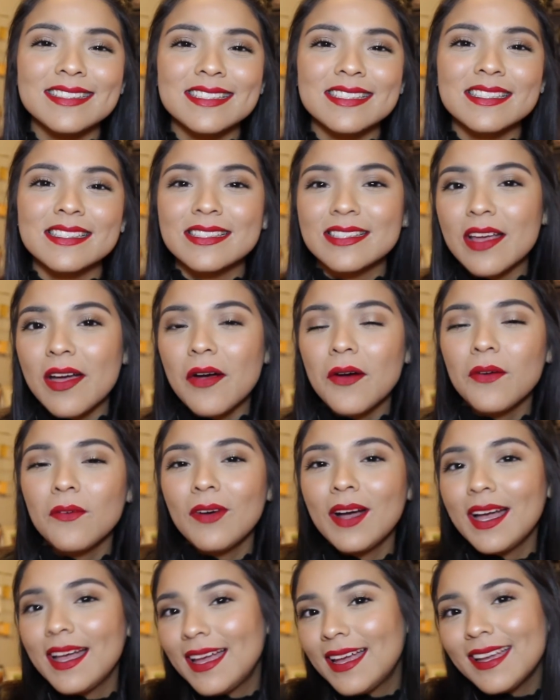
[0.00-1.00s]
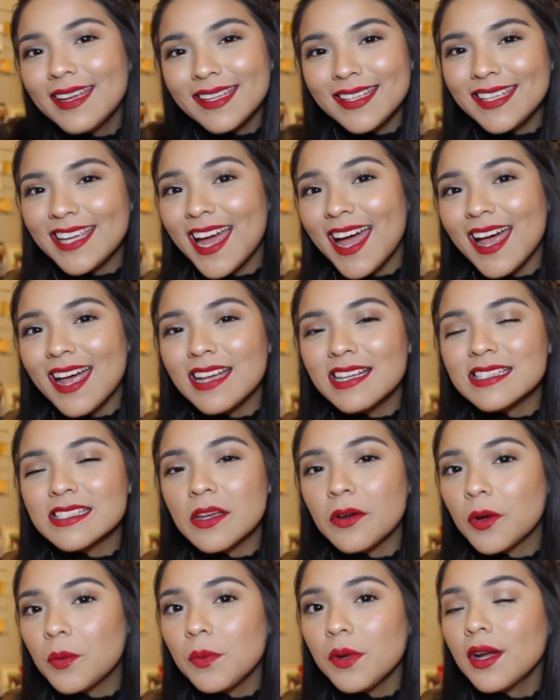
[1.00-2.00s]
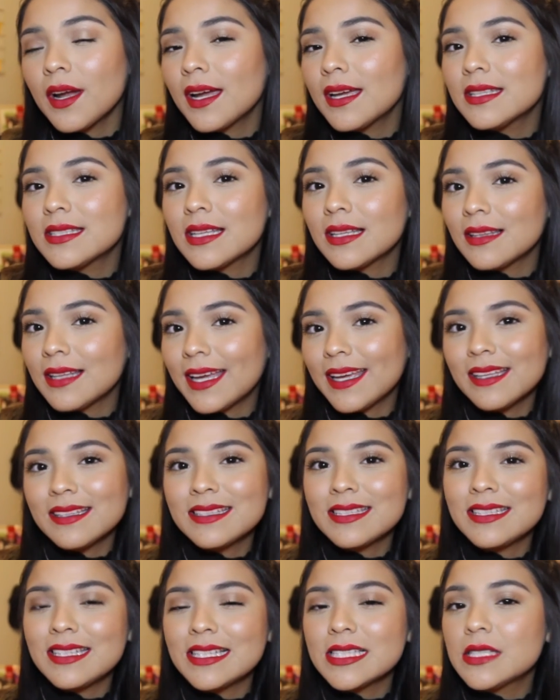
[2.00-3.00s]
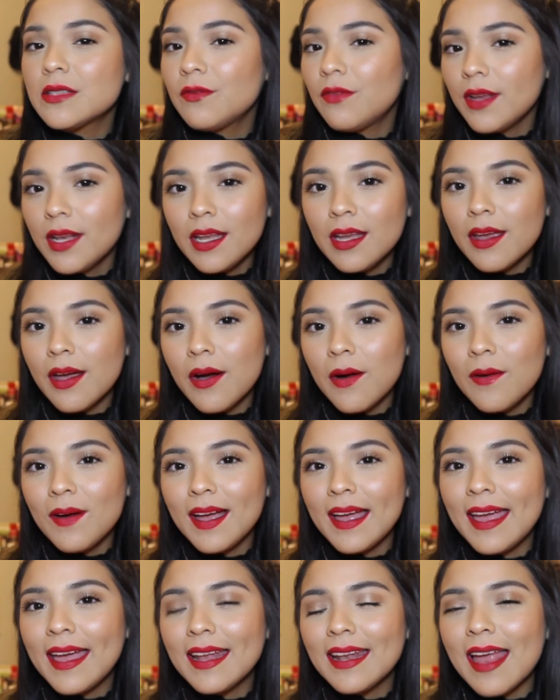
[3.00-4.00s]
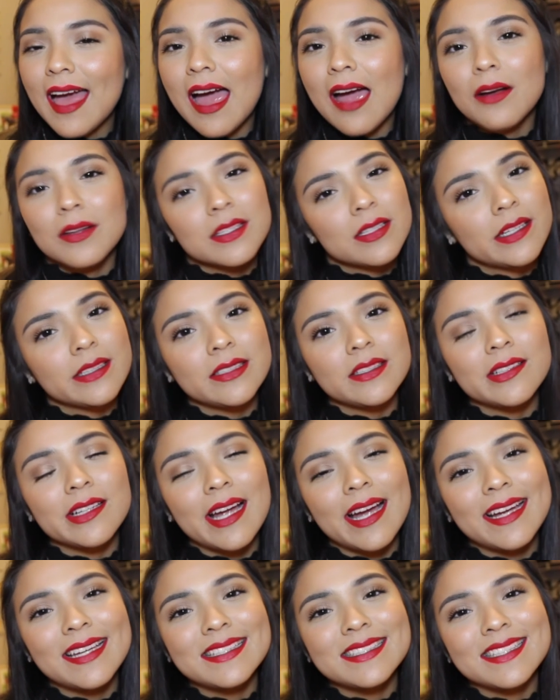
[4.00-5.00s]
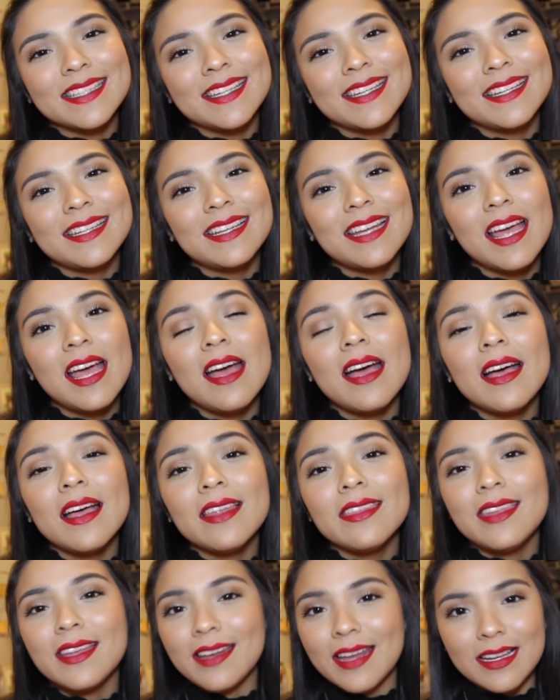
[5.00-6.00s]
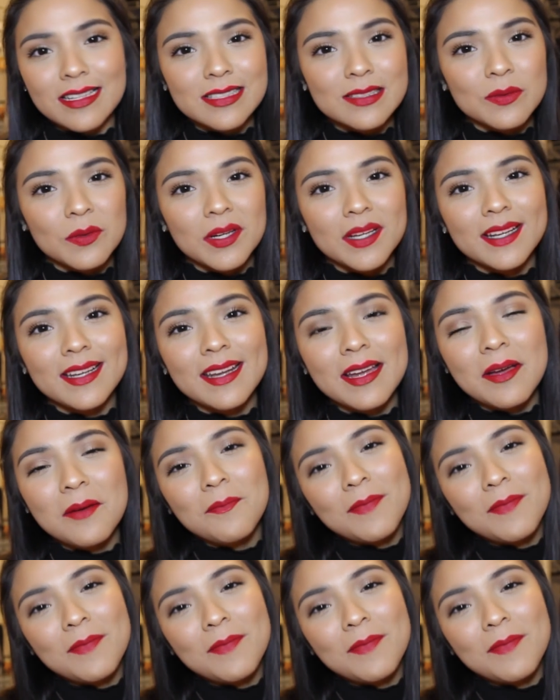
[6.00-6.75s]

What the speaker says: So yeah, so I hope you guys like today's video, and I'll talk to you guys in the next one.